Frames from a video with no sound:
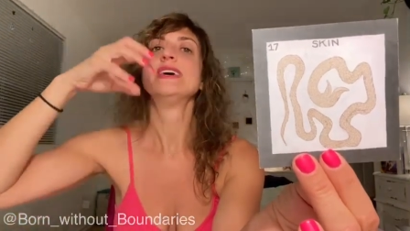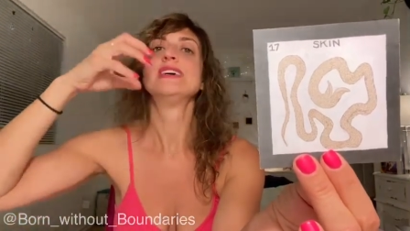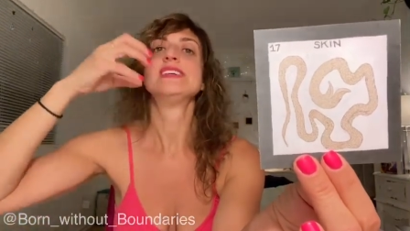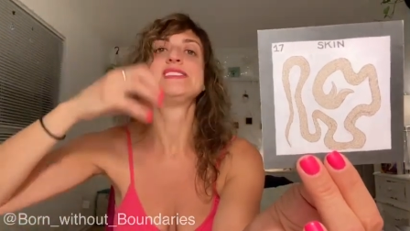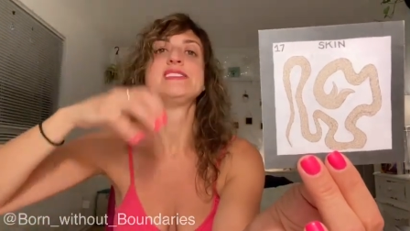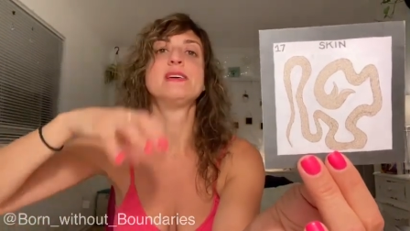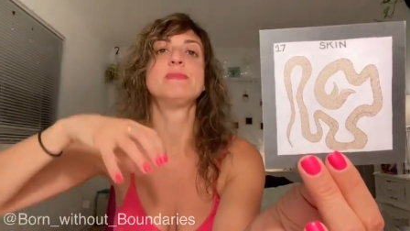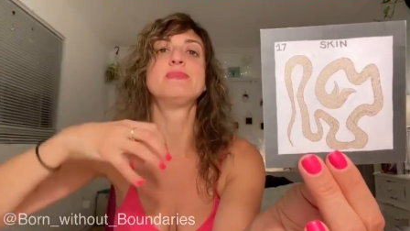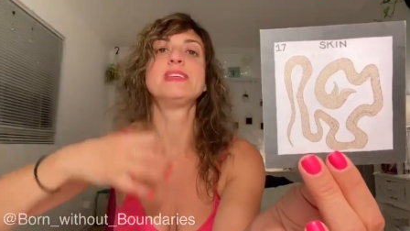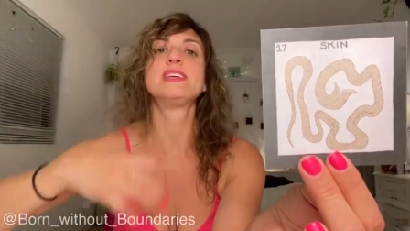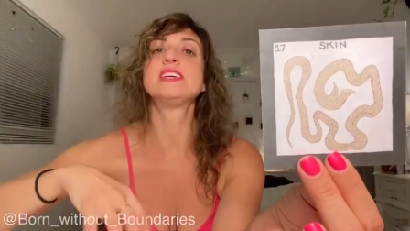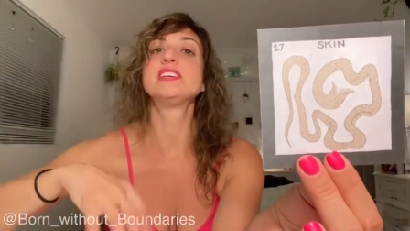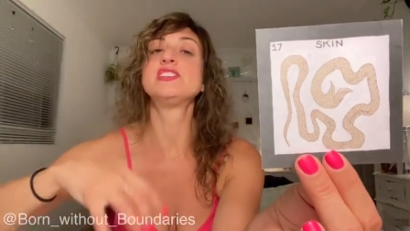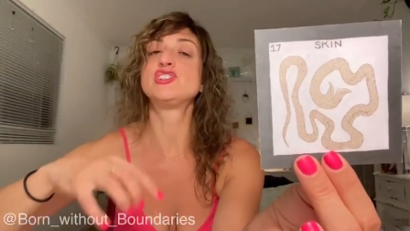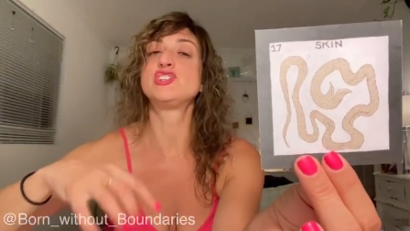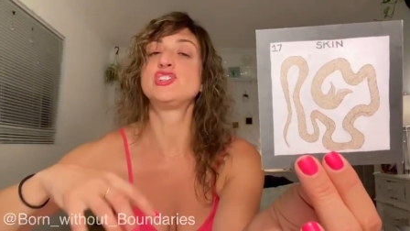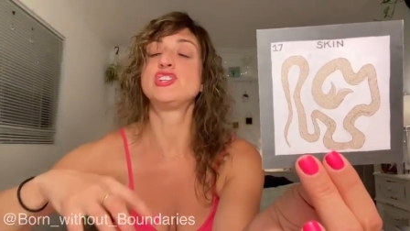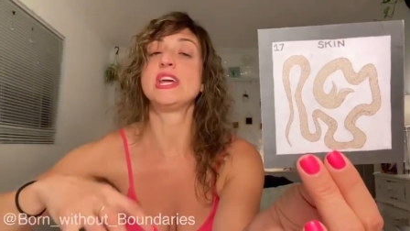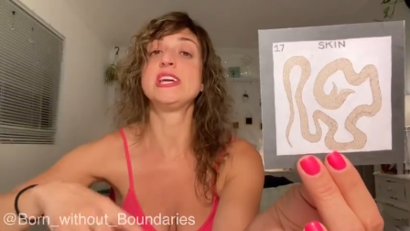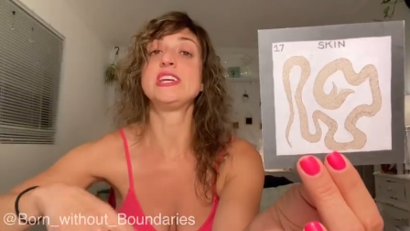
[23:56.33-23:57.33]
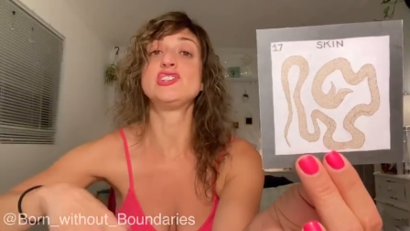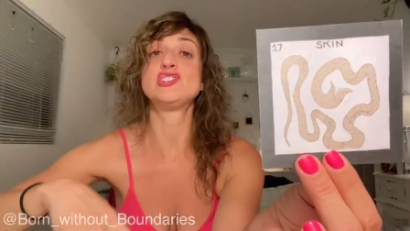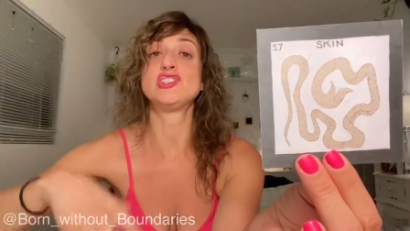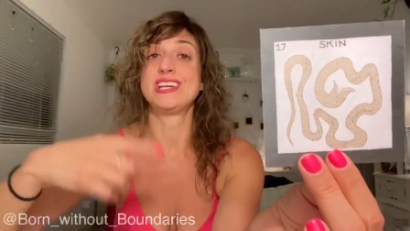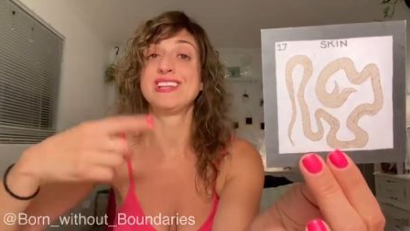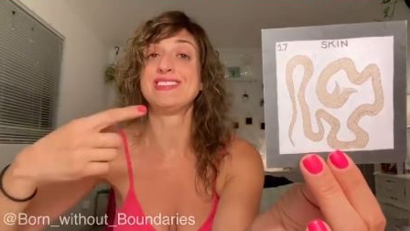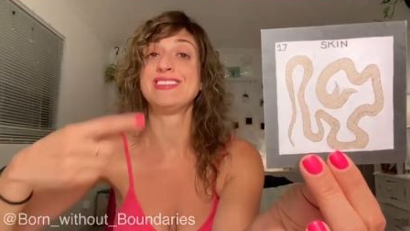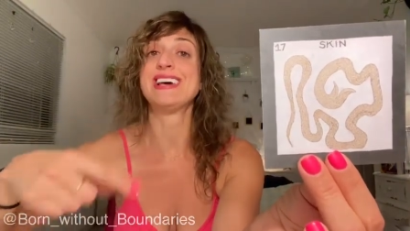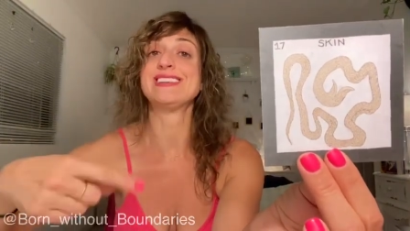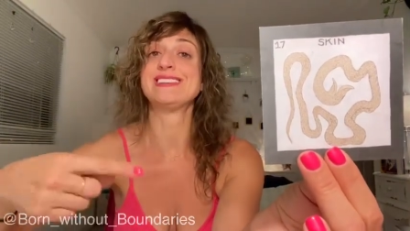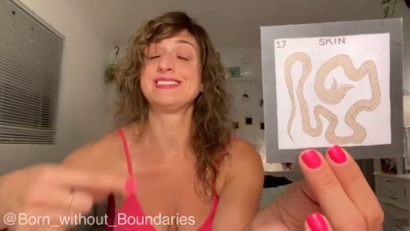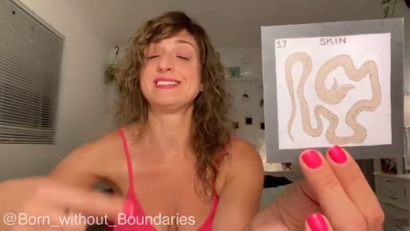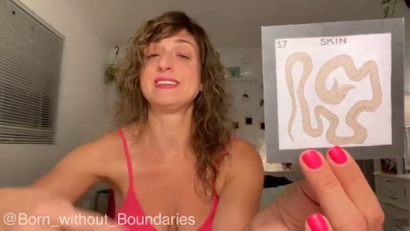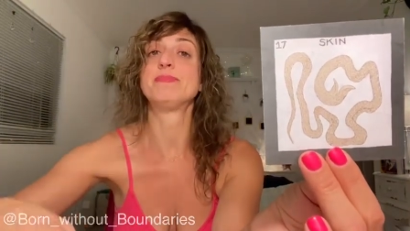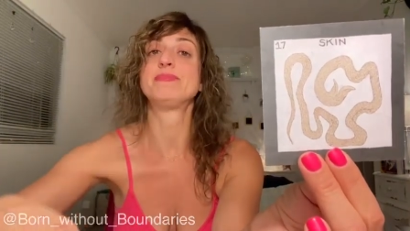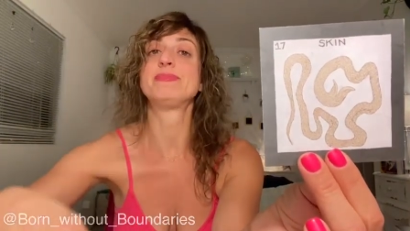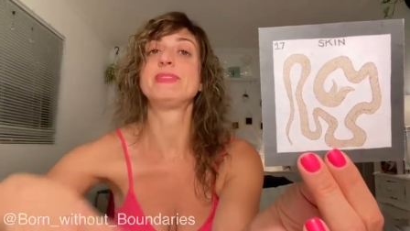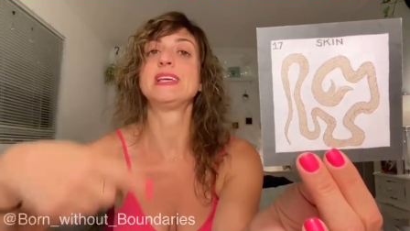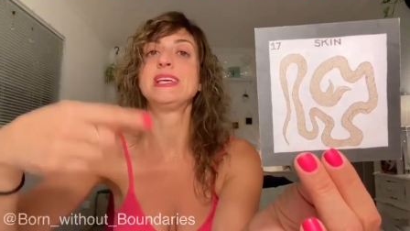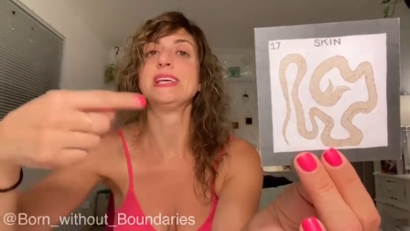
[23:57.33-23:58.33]
Something is changing, and that
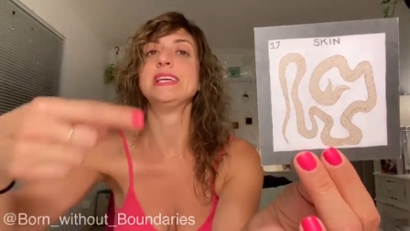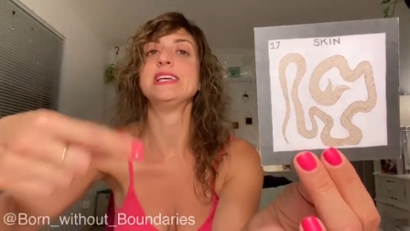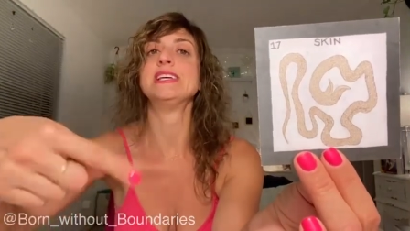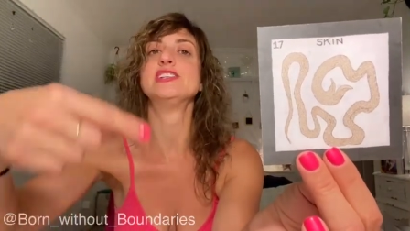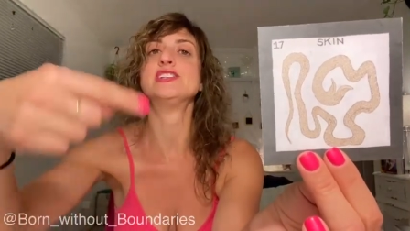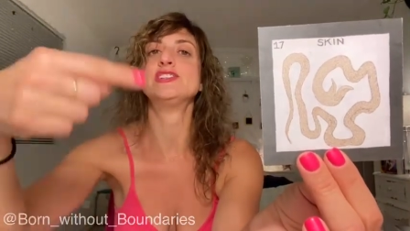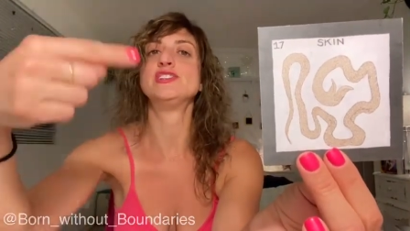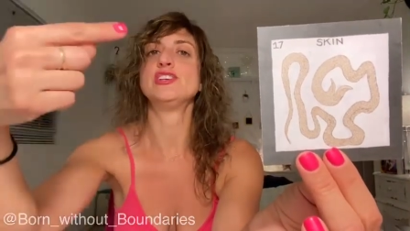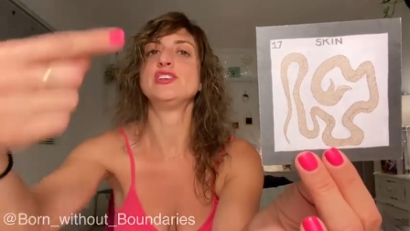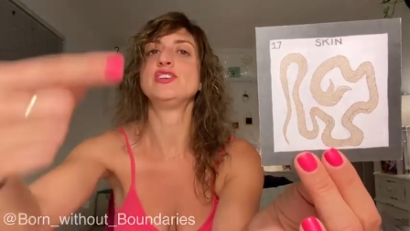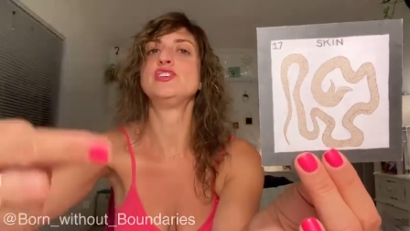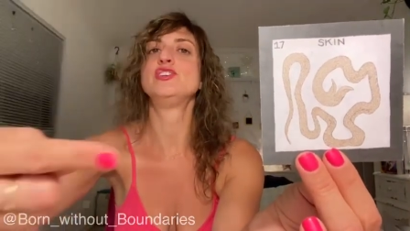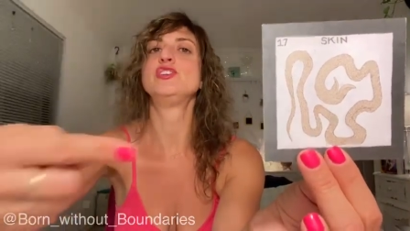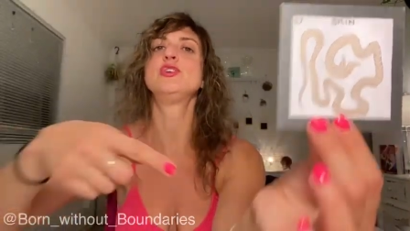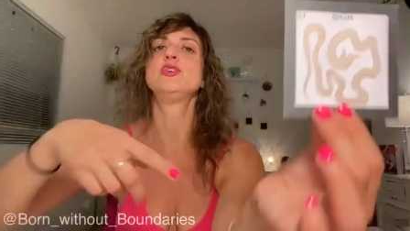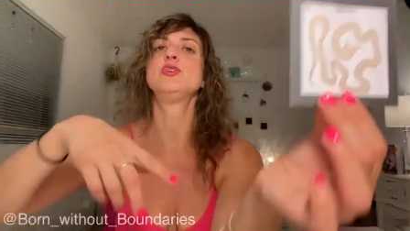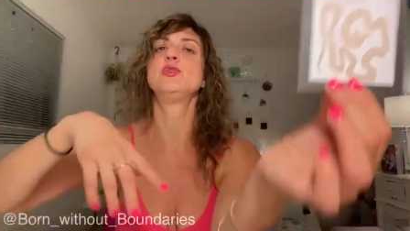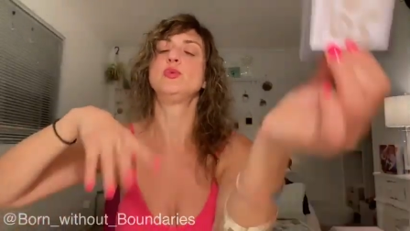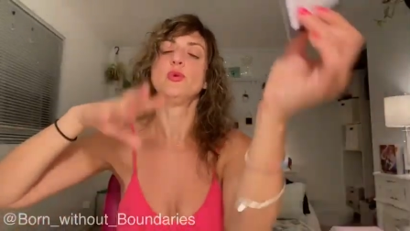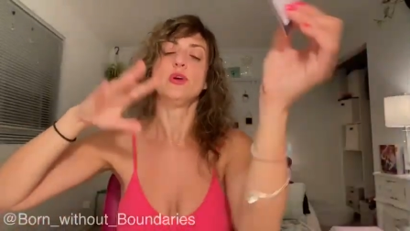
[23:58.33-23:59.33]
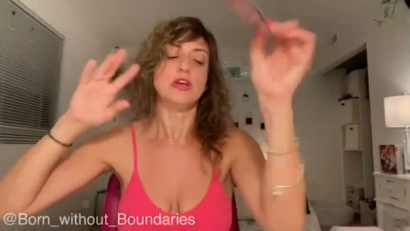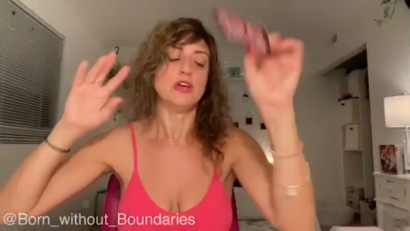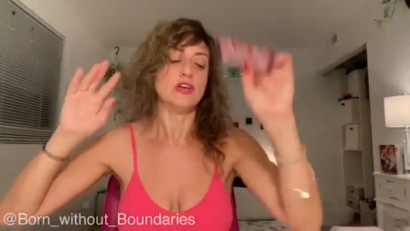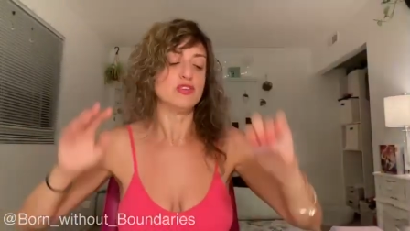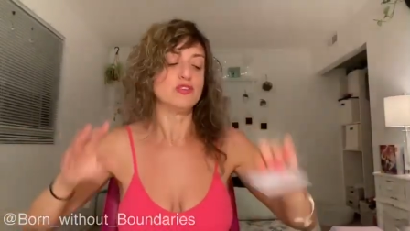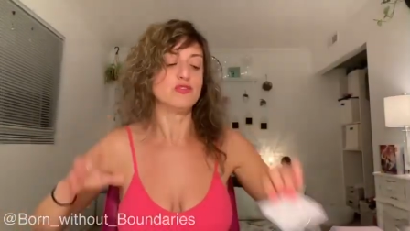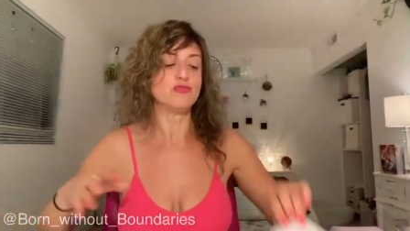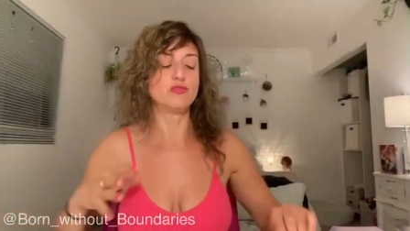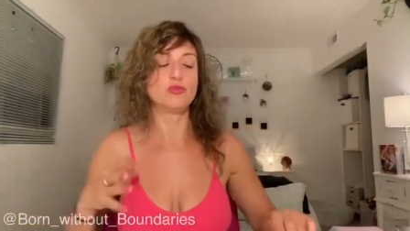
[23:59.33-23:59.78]
something is you. You've